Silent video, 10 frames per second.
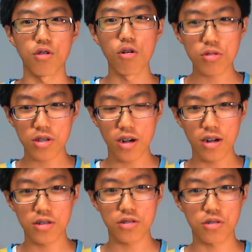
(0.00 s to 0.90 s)
those
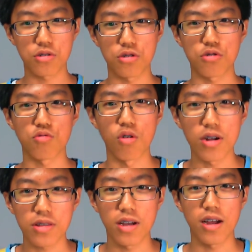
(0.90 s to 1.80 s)
guys just
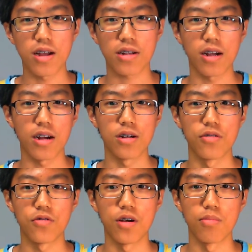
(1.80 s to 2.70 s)
destroyed the heck out
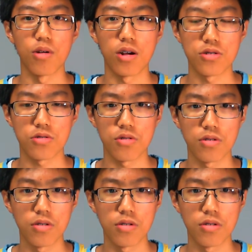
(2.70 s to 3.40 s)
of Bronzer.